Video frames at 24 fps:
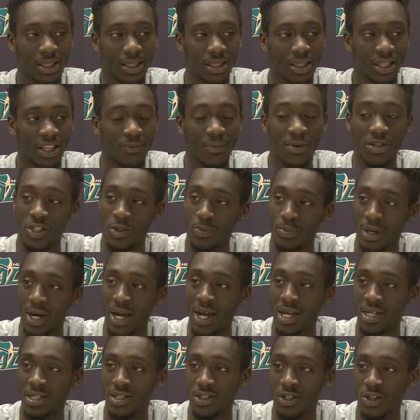they've been
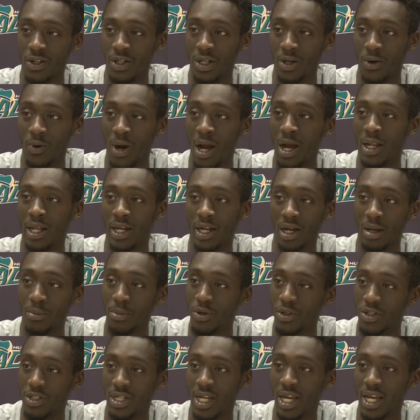surprised. You know, like, wow, like,
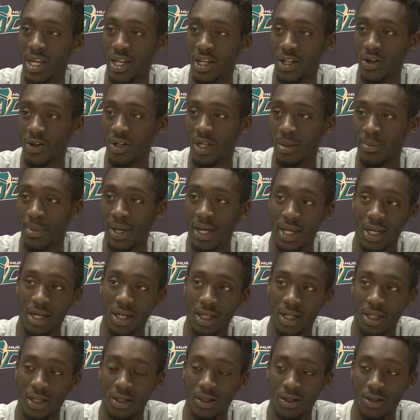Humble State, you know, like, making
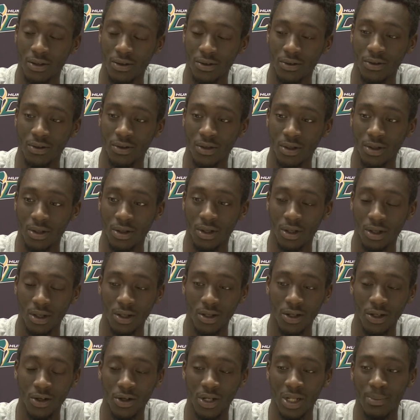
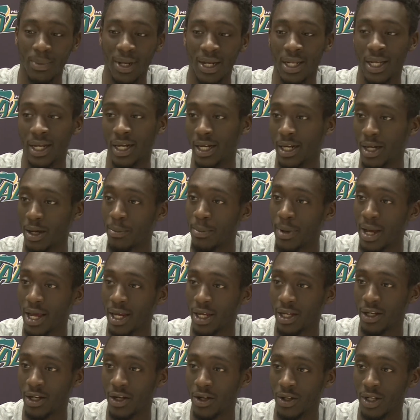a, you know, like, making, like, a comeback.
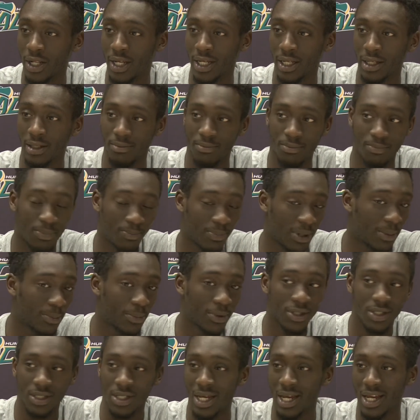You know, like,
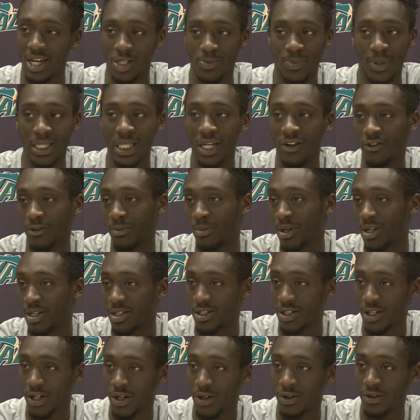people did not expect that from us,
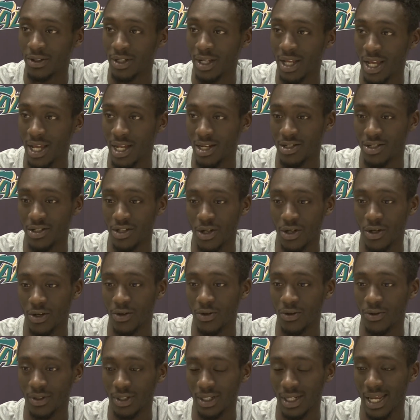you know. And
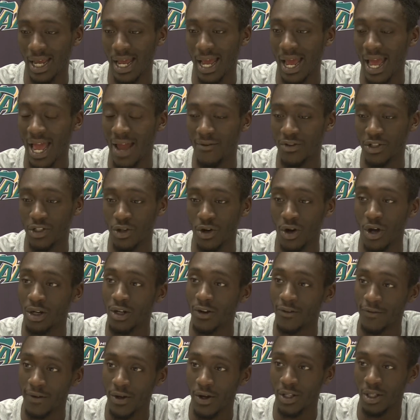so, having to go on the
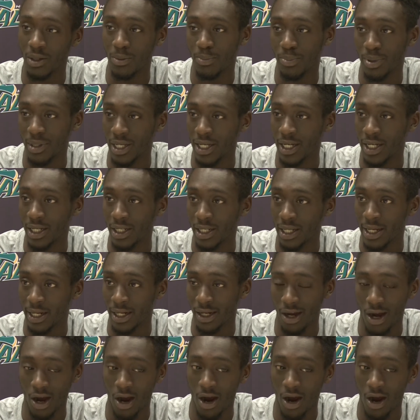field and play like